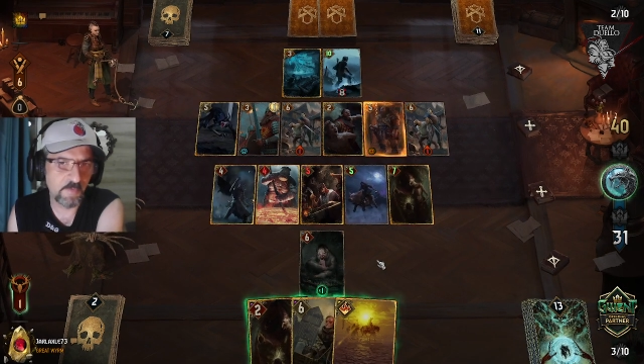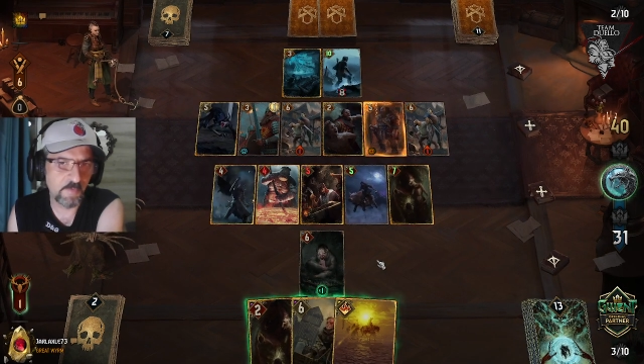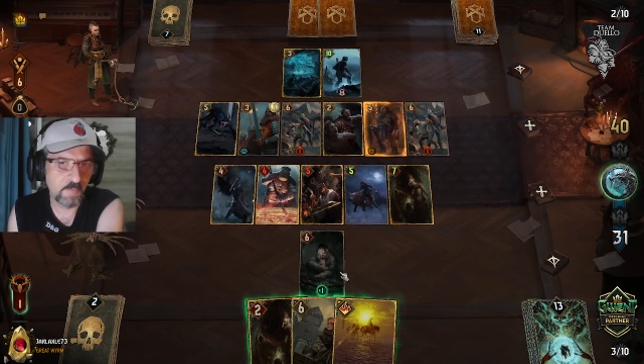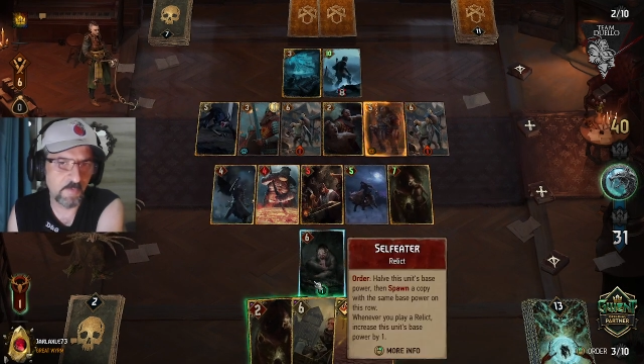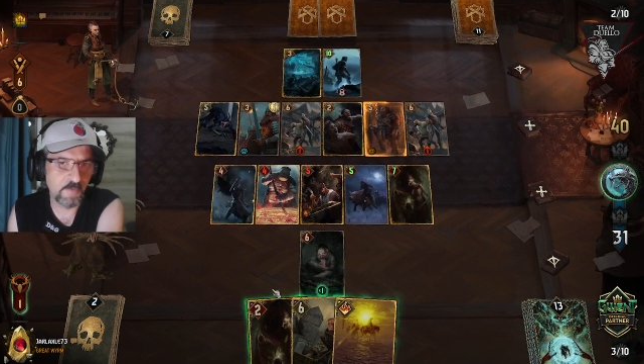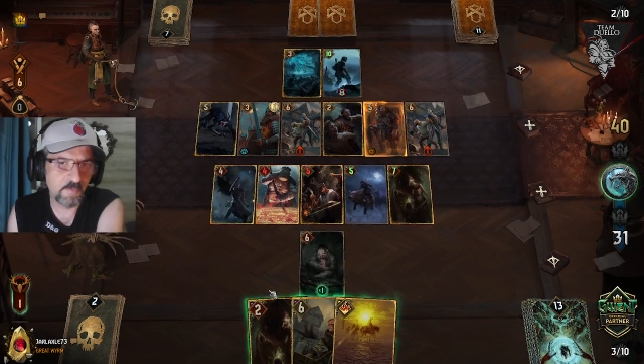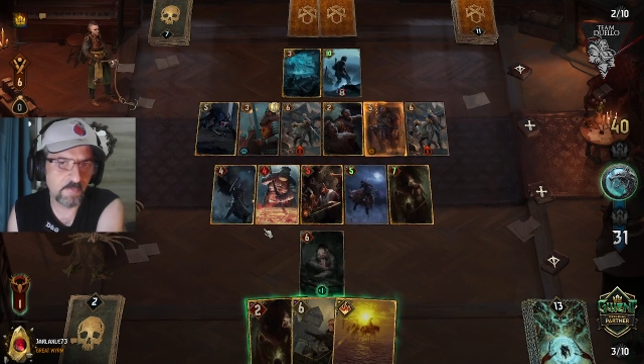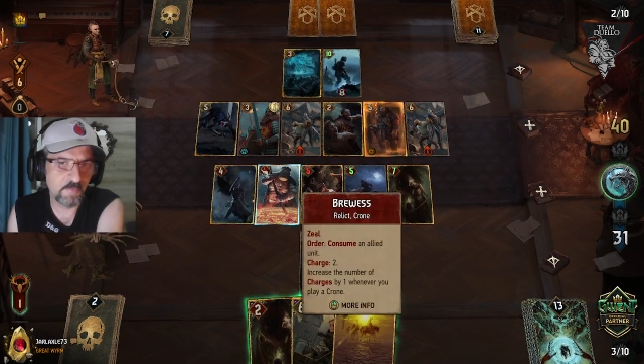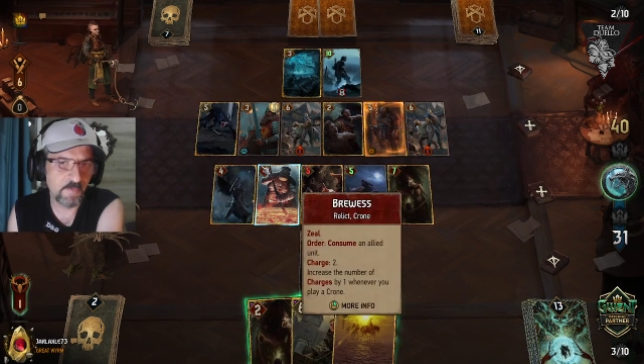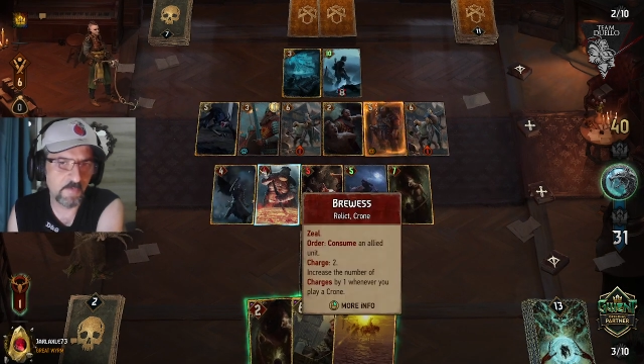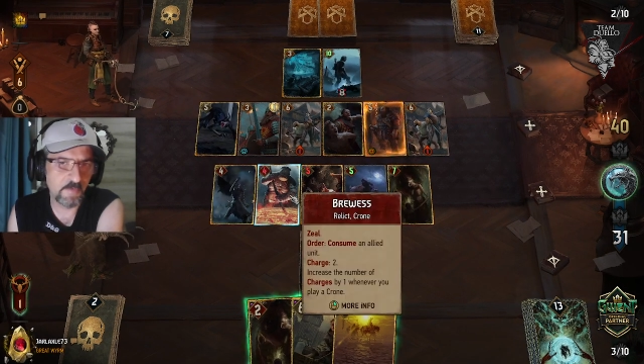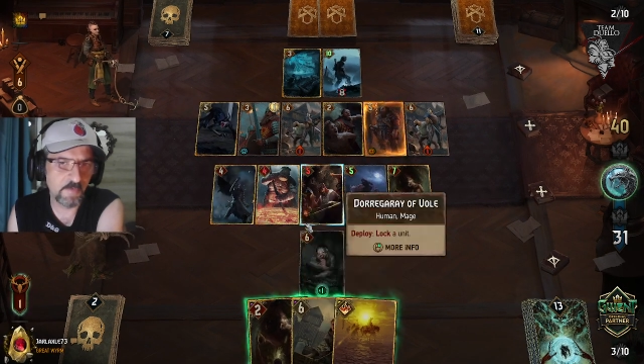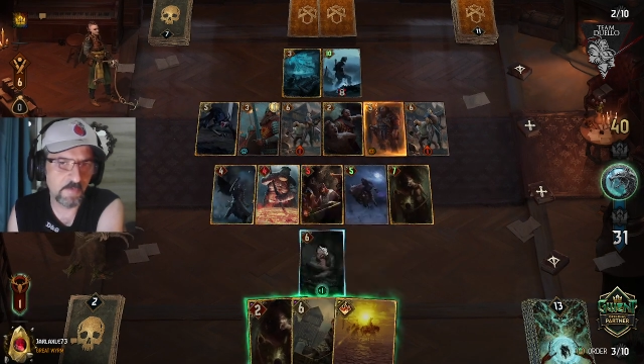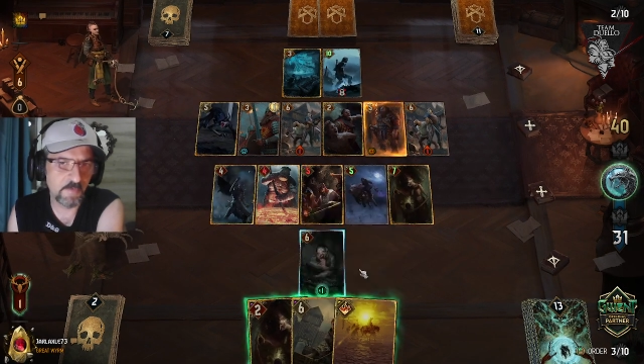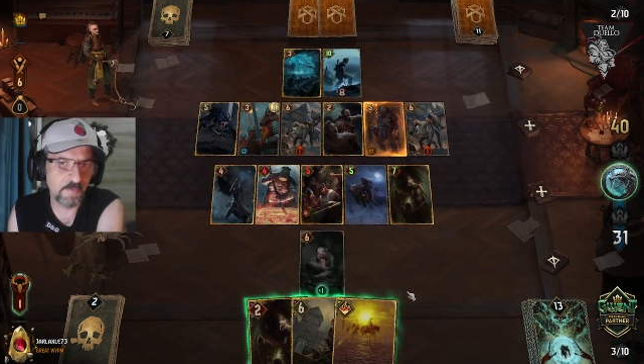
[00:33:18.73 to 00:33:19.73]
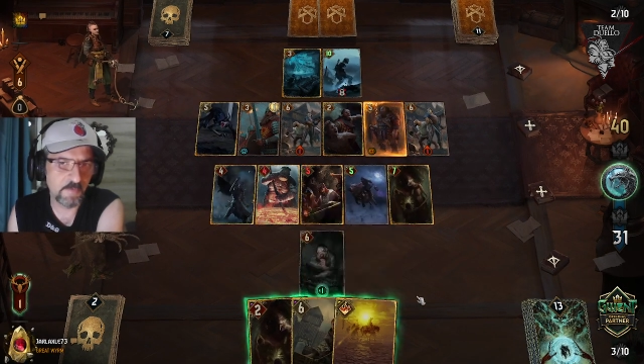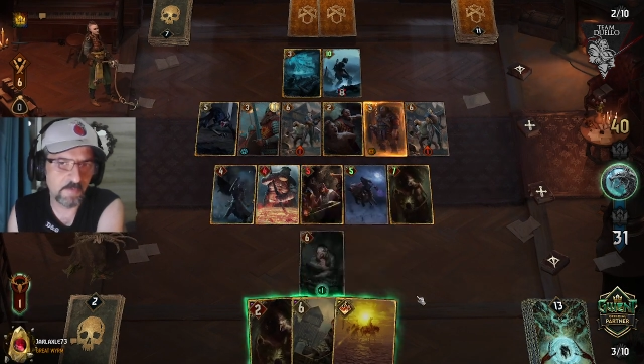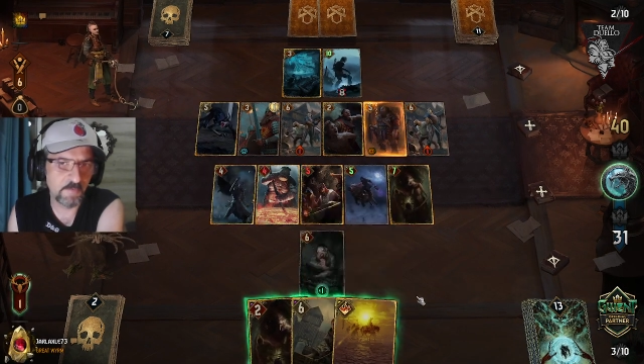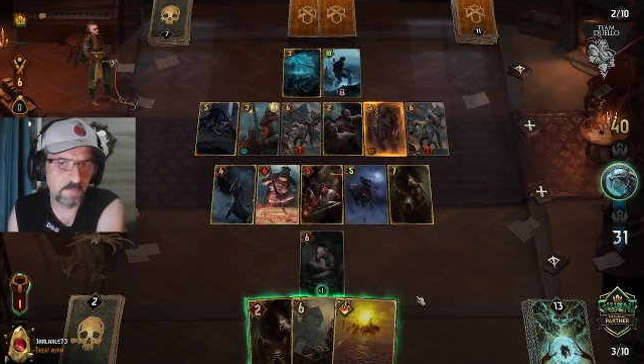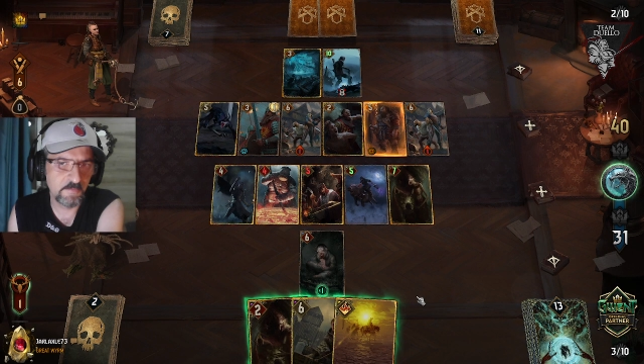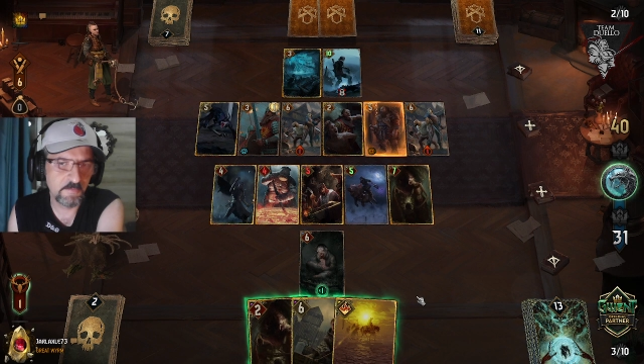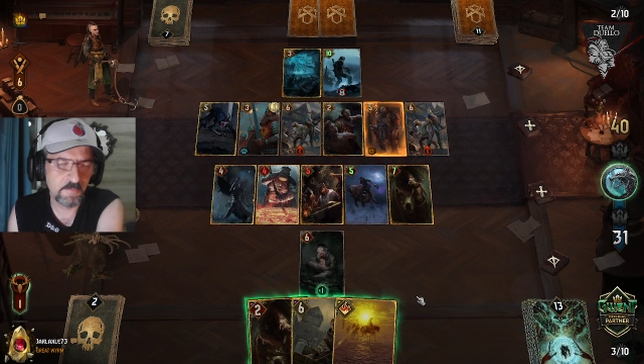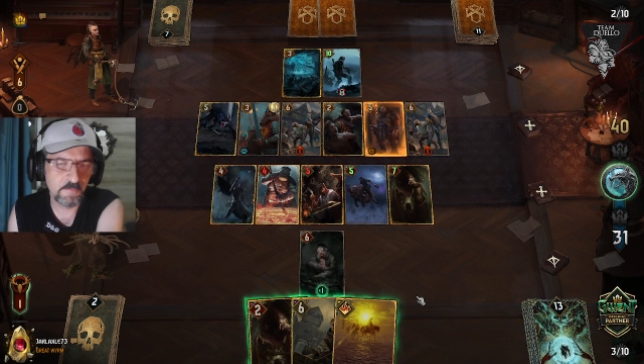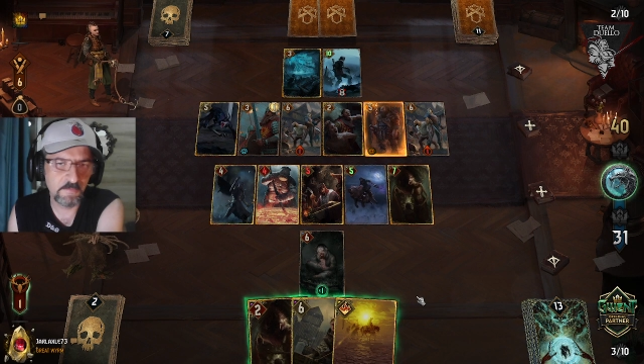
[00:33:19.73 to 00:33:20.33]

One of the crones?